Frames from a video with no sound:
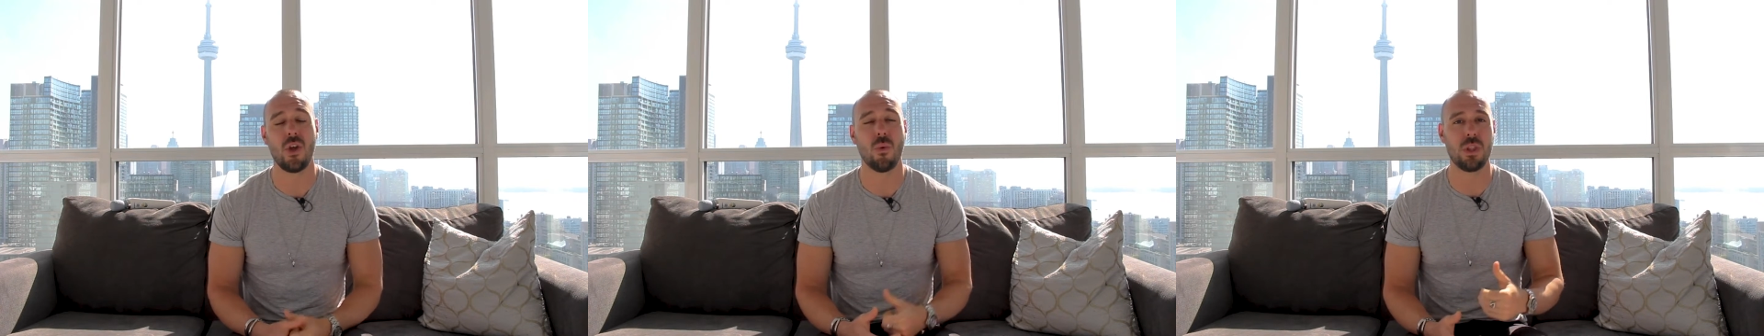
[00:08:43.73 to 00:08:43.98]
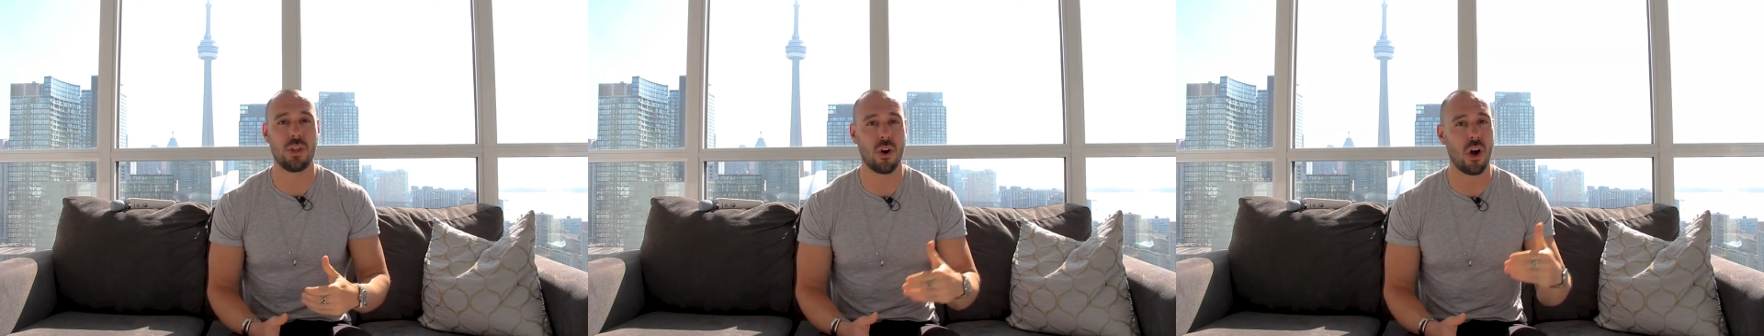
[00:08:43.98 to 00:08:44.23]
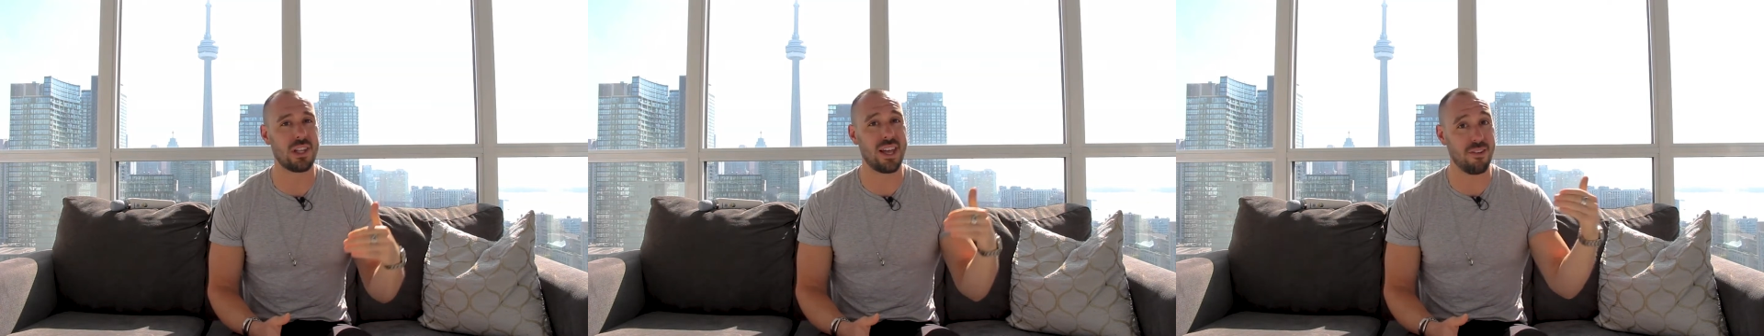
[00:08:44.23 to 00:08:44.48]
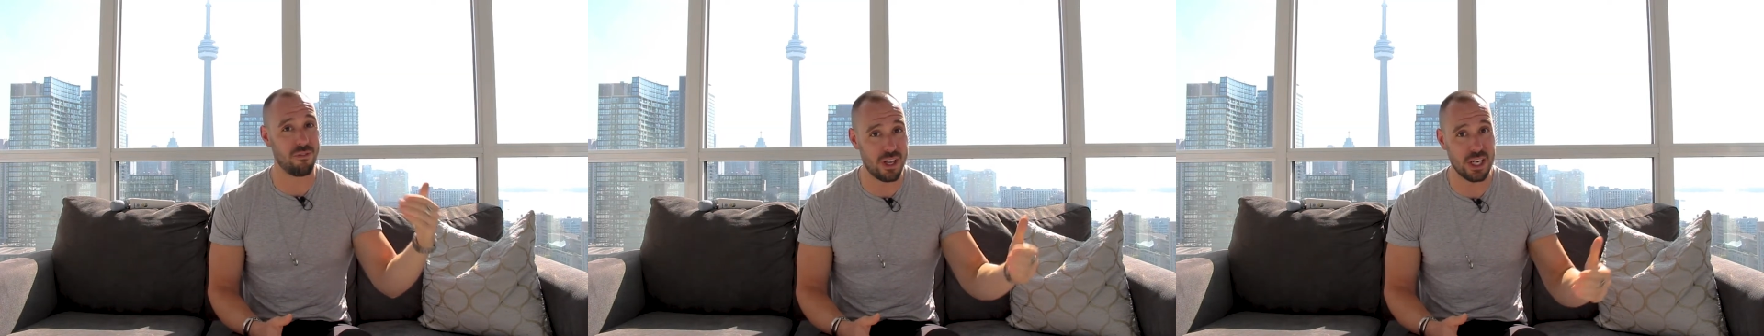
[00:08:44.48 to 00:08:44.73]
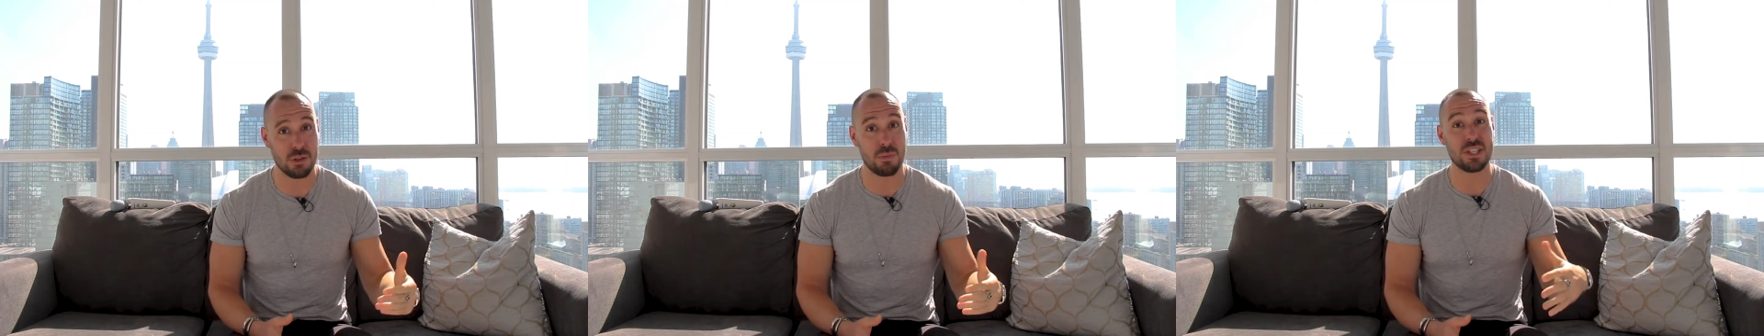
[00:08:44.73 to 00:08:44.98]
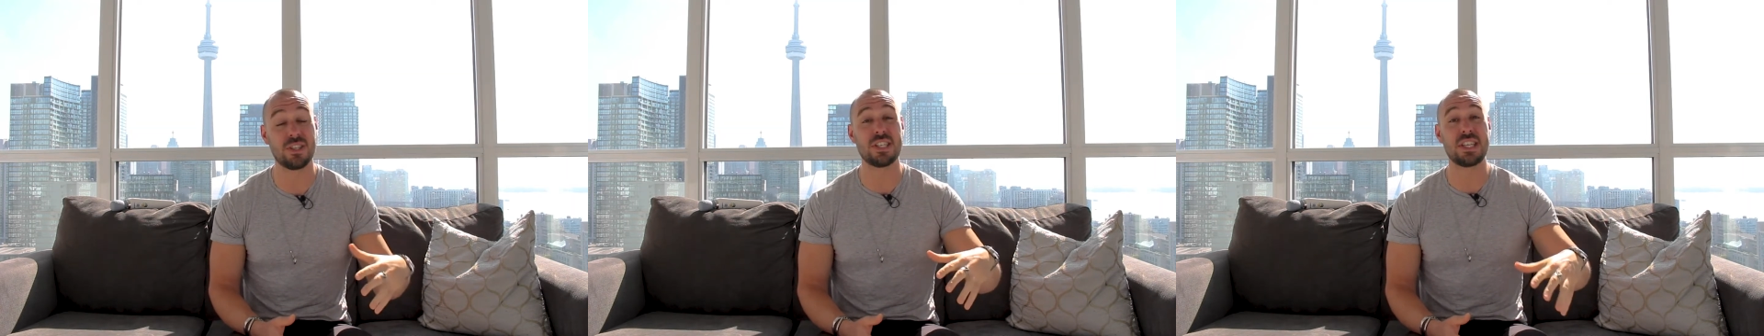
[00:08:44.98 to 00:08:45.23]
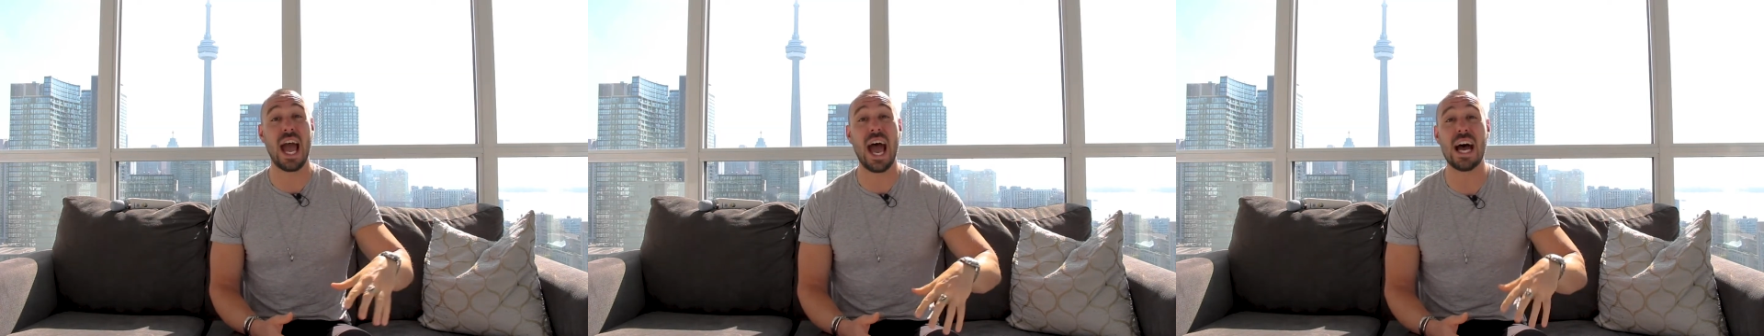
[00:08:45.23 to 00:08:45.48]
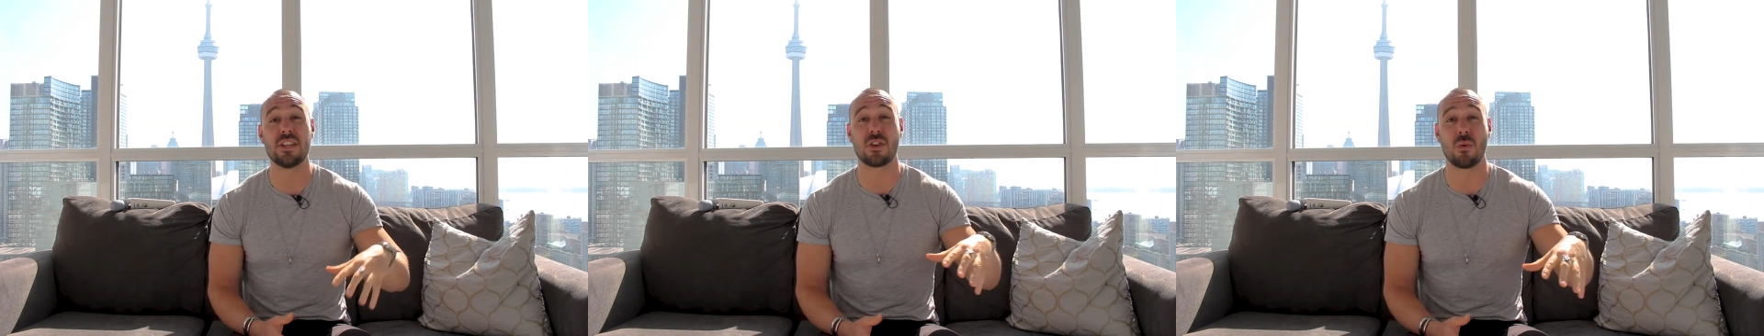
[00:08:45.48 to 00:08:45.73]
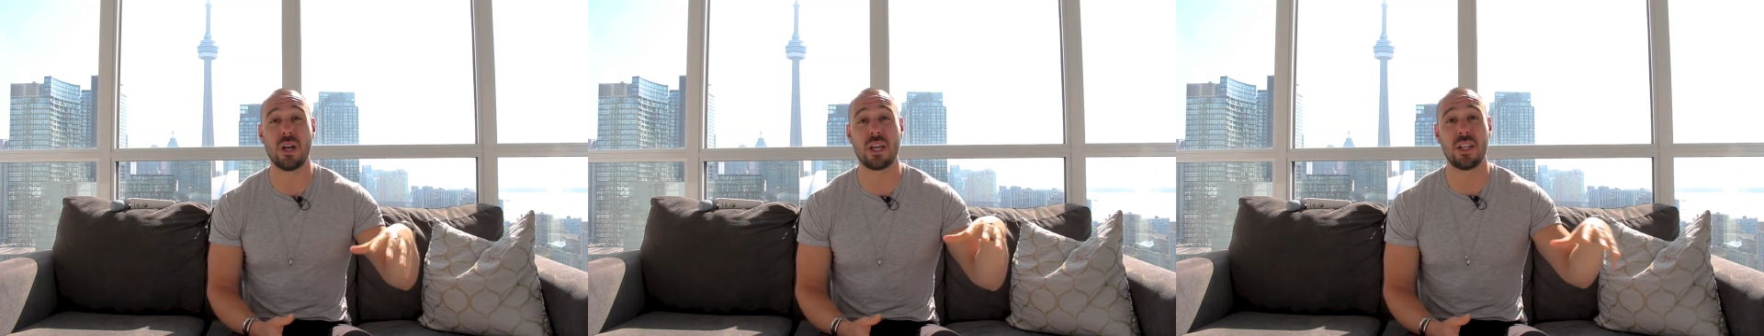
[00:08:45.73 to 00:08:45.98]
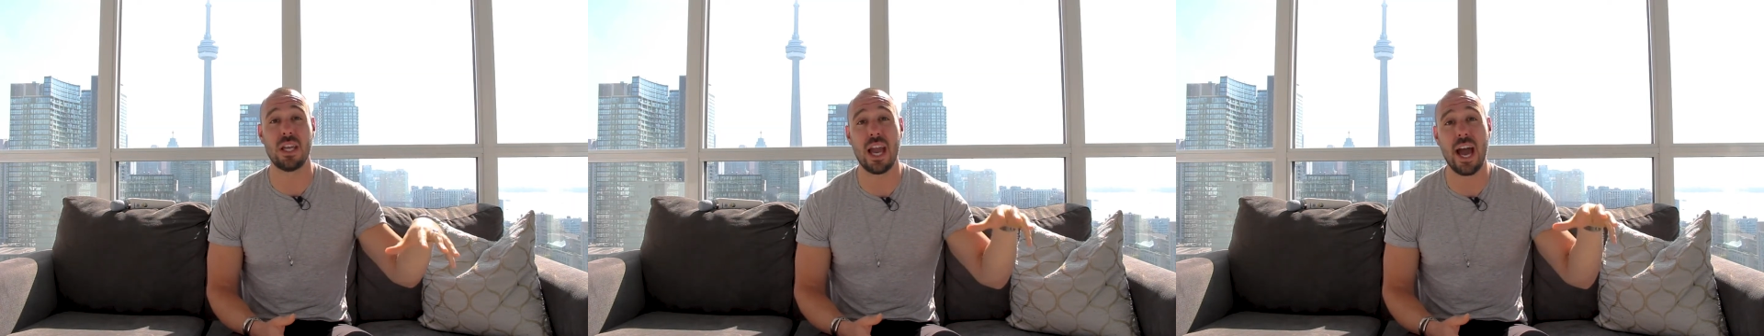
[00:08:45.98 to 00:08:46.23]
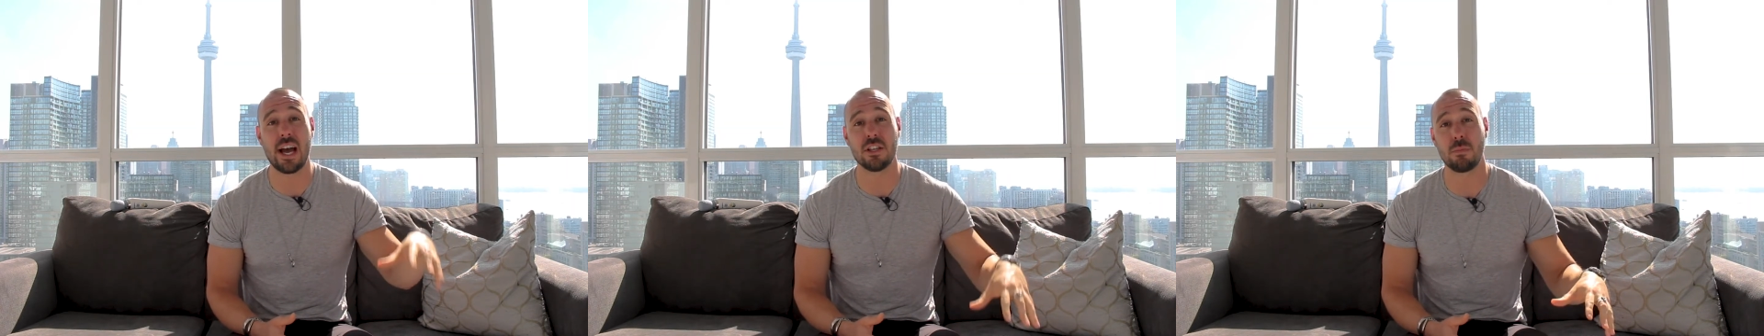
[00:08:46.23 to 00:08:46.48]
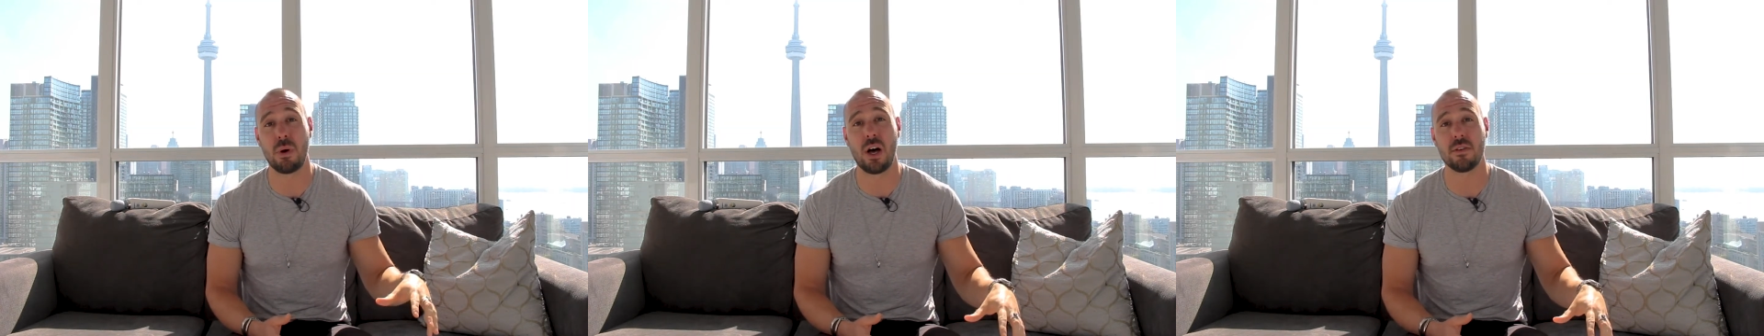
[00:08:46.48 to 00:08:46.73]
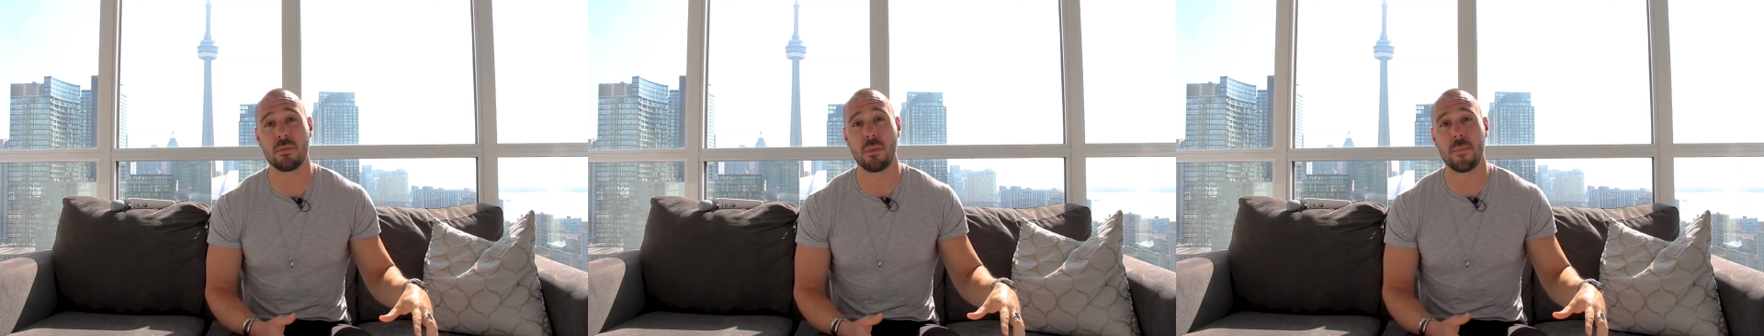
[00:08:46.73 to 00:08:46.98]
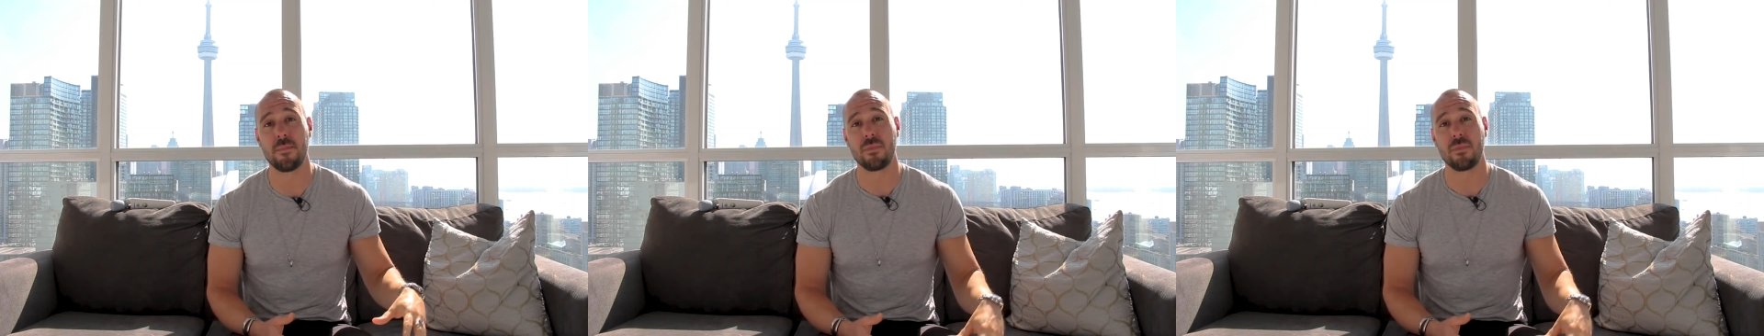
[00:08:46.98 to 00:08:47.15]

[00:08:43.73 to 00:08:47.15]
with your online fitness business as quickly as possible.